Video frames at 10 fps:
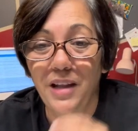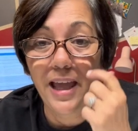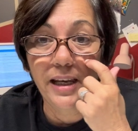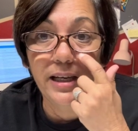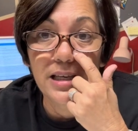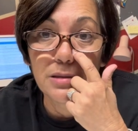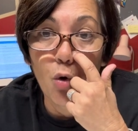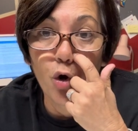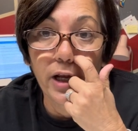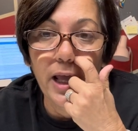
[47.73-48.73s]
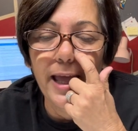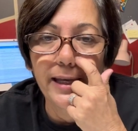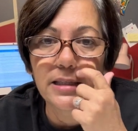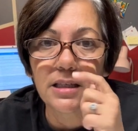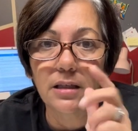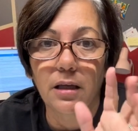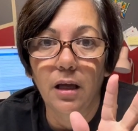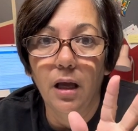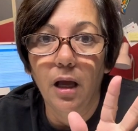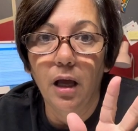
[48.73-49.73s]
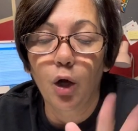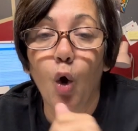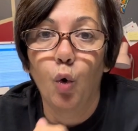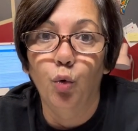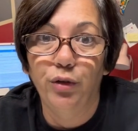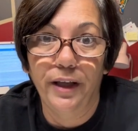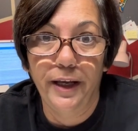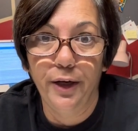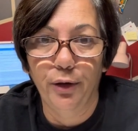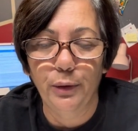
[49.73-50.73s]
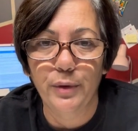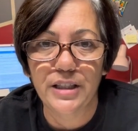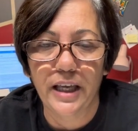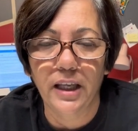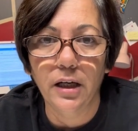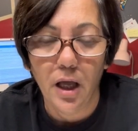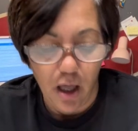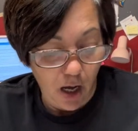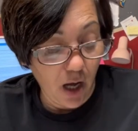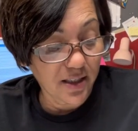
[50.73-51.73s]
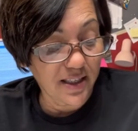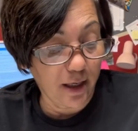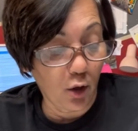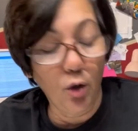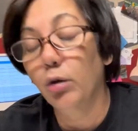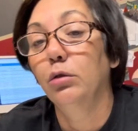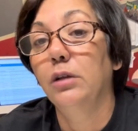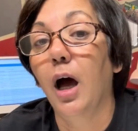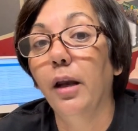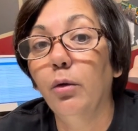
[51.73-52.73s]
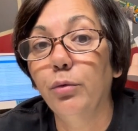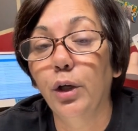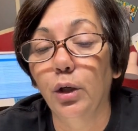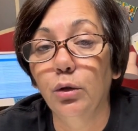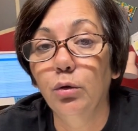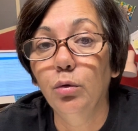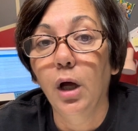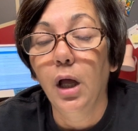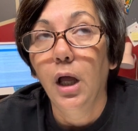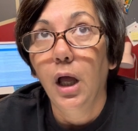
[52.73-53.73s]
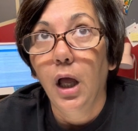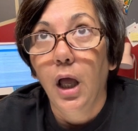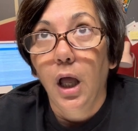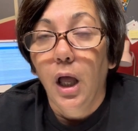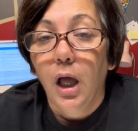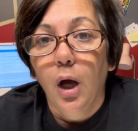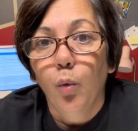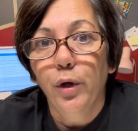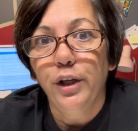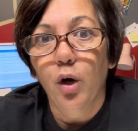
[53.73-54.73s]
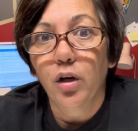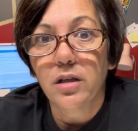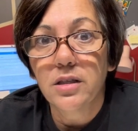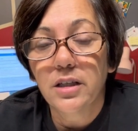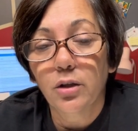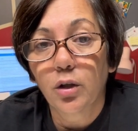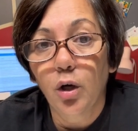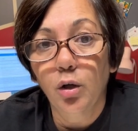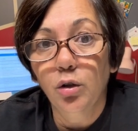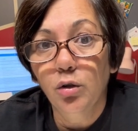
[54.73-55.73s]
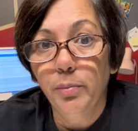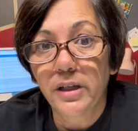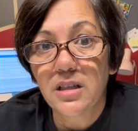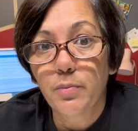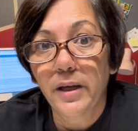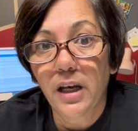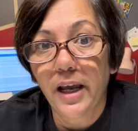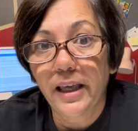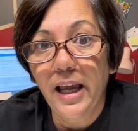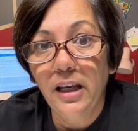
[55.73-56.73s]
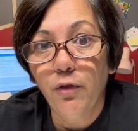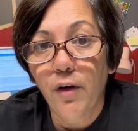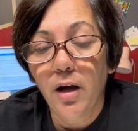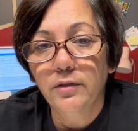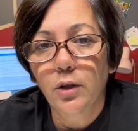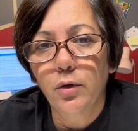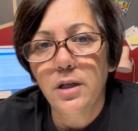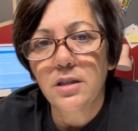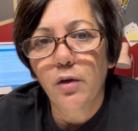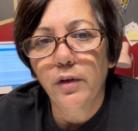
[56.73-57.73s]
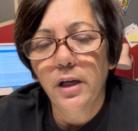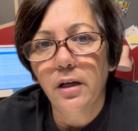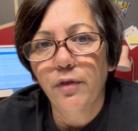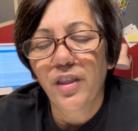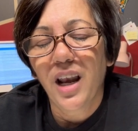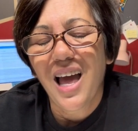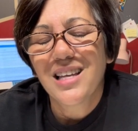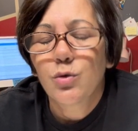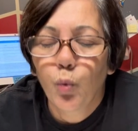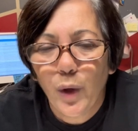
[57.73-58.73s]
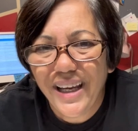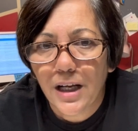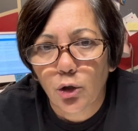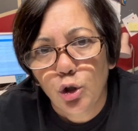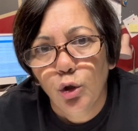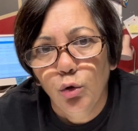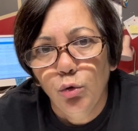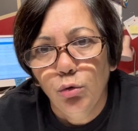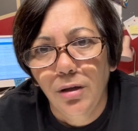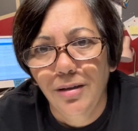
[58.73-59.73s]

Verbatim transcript: And it is morning and it's cold here in Louisiana. I say cold, I don't know what y'all consider cold, but it's been like 85 degrees over here for the last week or two.